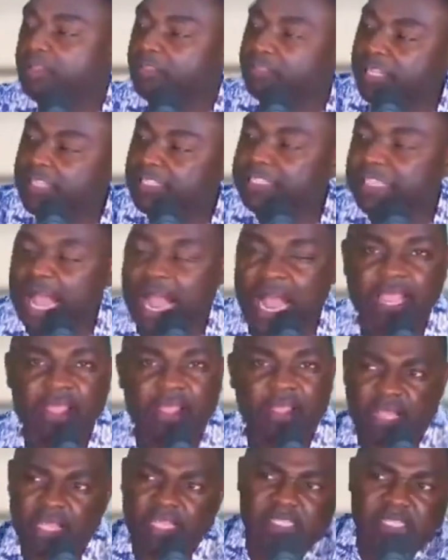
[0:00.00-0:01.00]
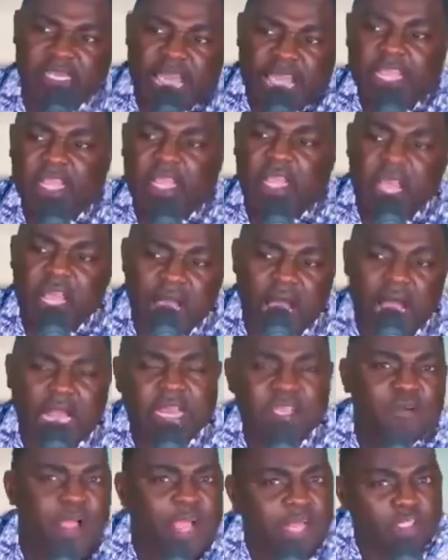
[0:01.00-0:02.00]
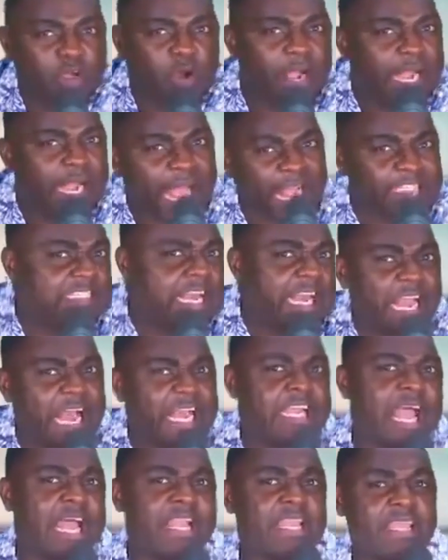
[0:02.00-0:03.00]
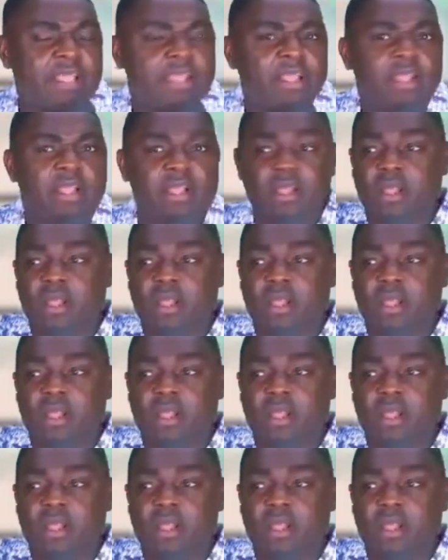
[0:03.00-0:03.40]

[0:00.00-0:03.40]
this guy he is like an event organizer ne ade